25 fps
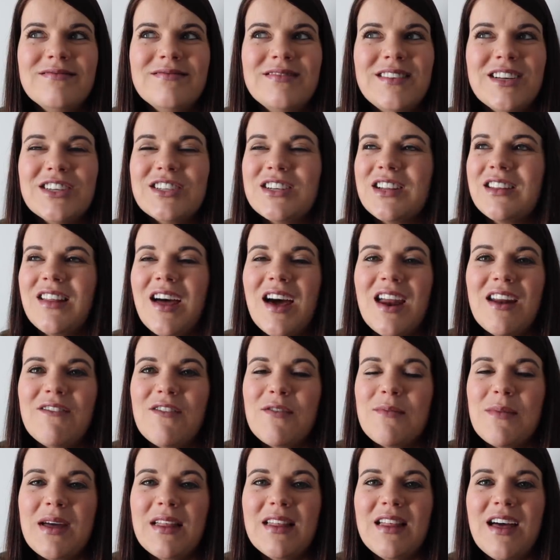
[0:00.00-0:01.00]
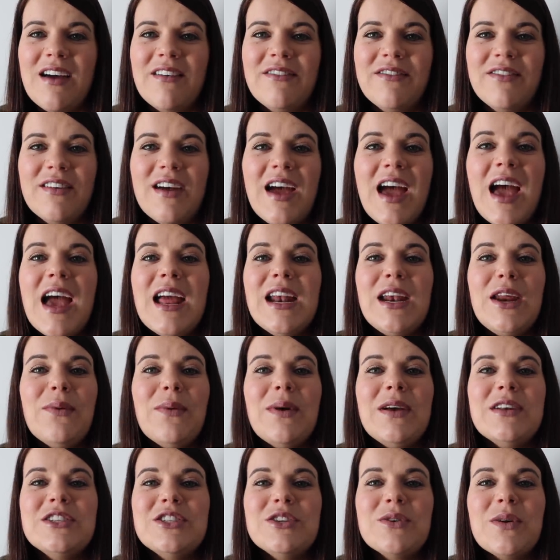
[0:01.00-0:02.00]
There's a lot of them, I love.
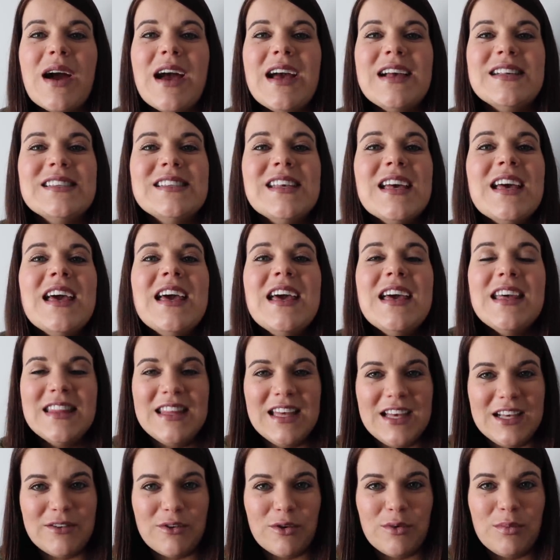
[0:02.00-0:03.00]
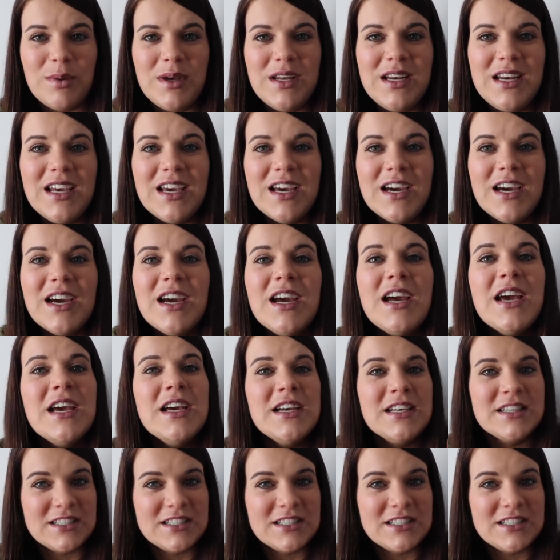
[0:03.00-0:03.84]
Anyways, you guys, thanks for being here.